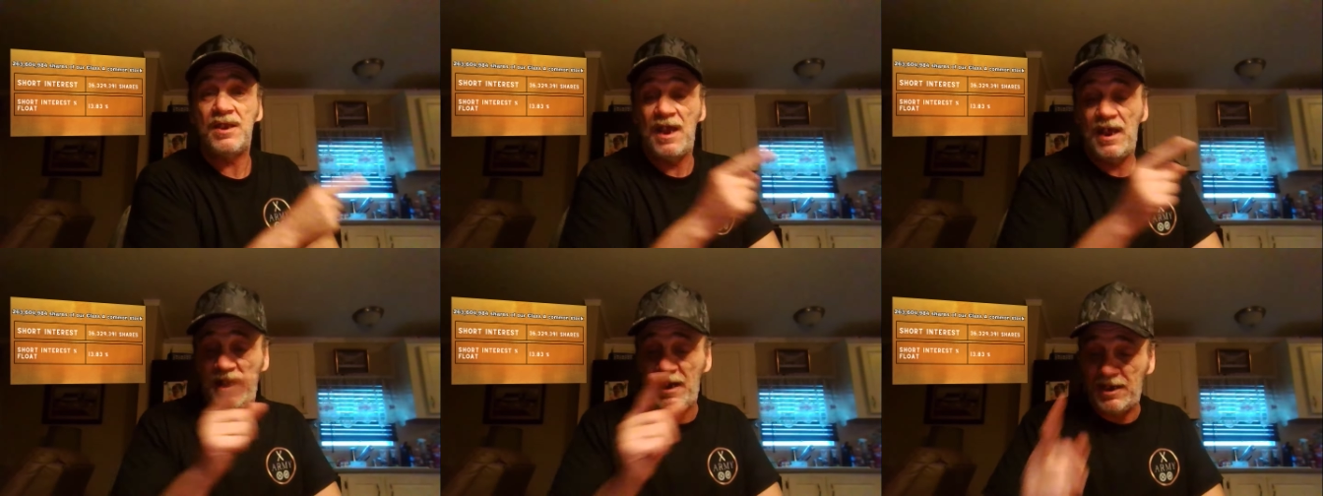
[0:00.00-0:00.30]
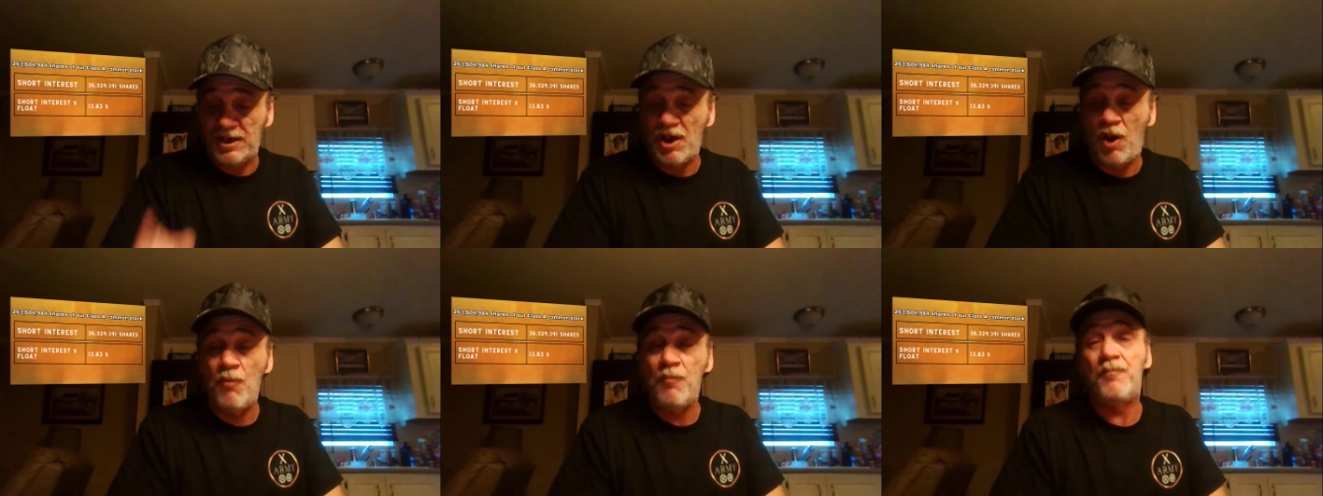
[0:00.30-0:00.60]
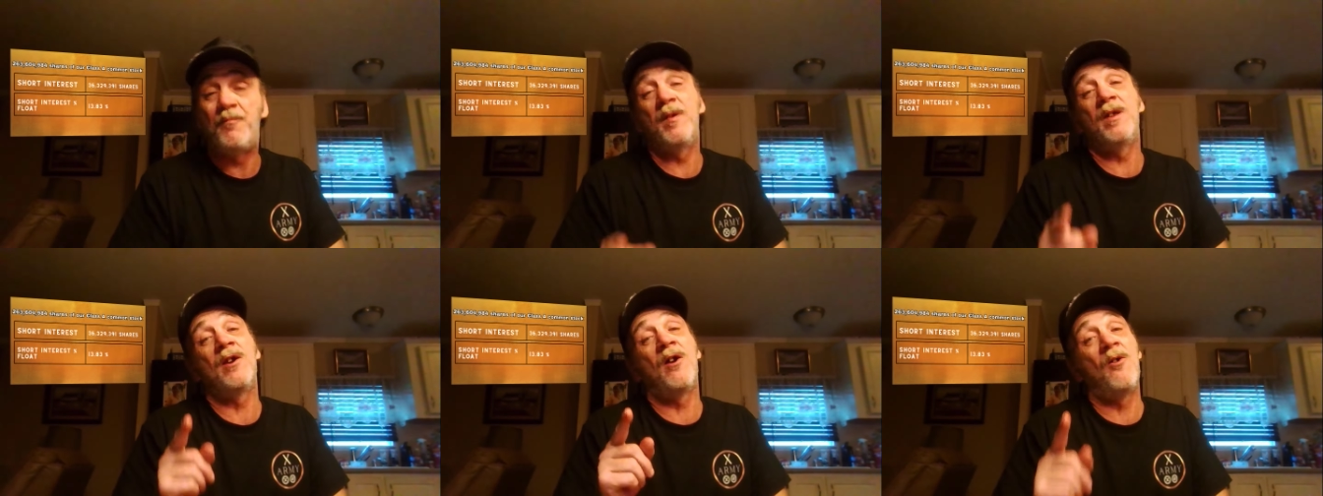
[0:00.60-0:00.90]
that it
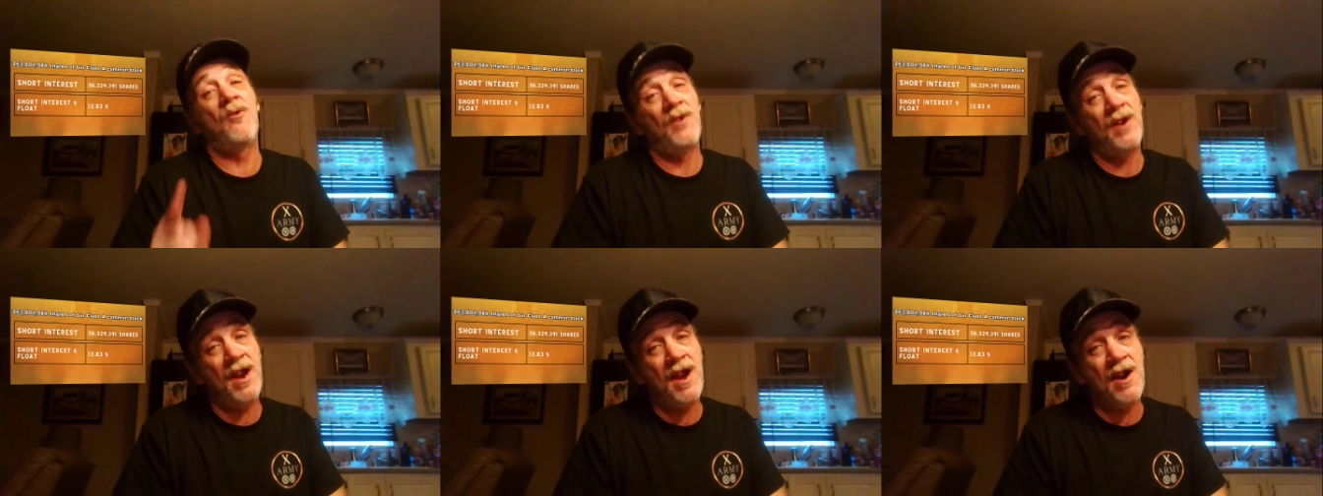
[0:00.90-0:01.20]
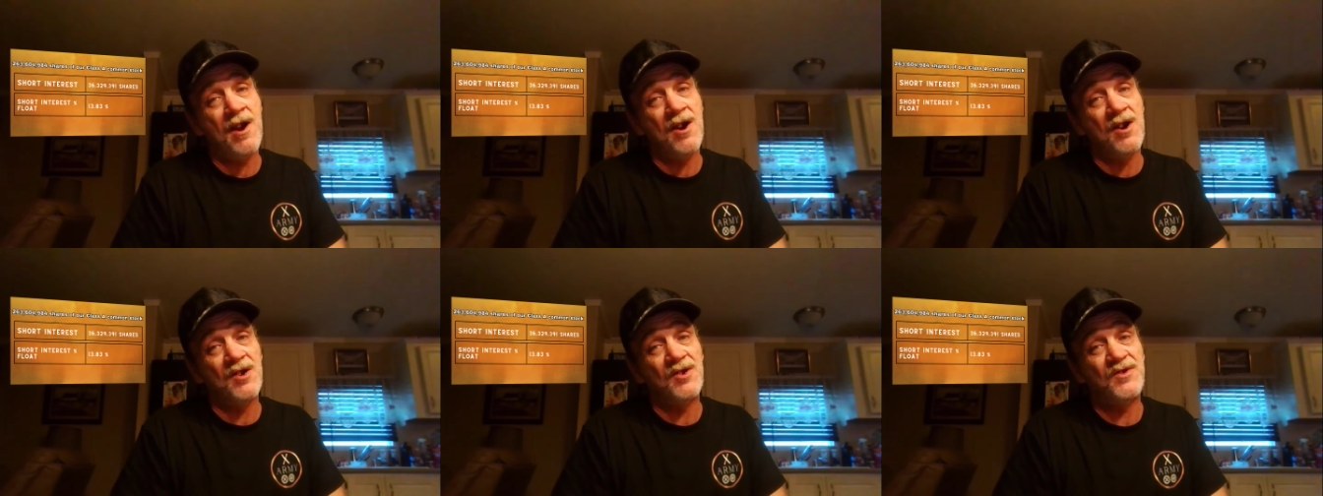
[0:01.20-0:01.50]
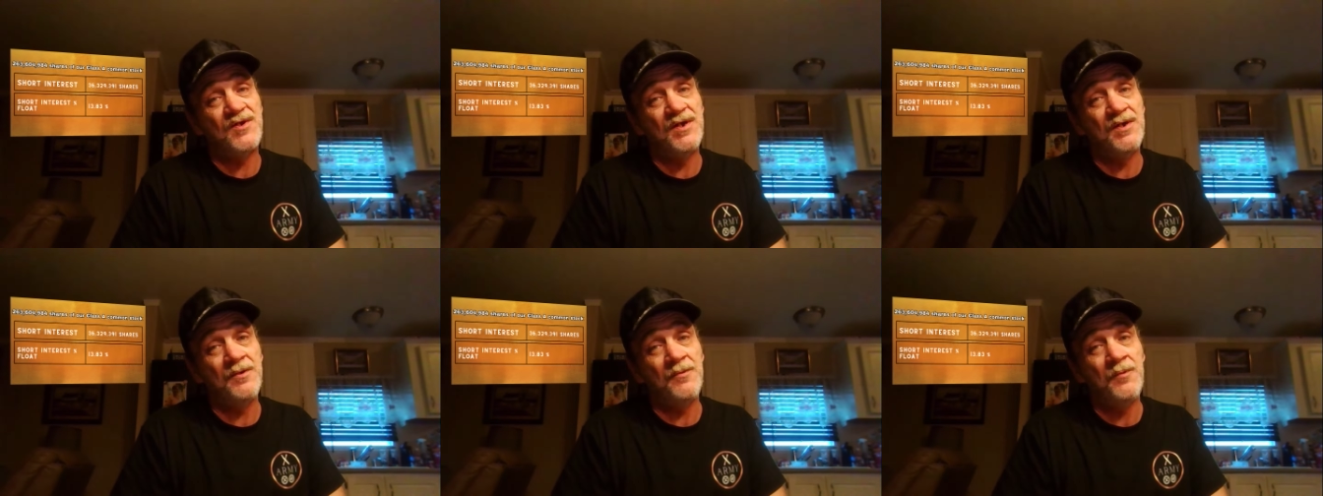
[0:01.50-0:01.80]
don't fit our
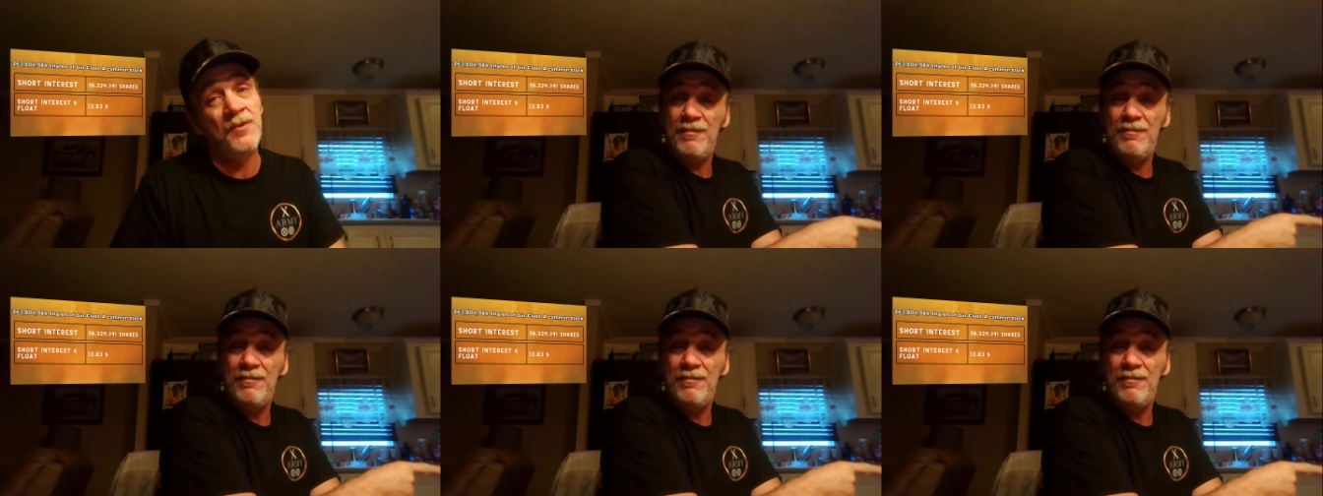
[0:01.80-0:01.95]
narrative.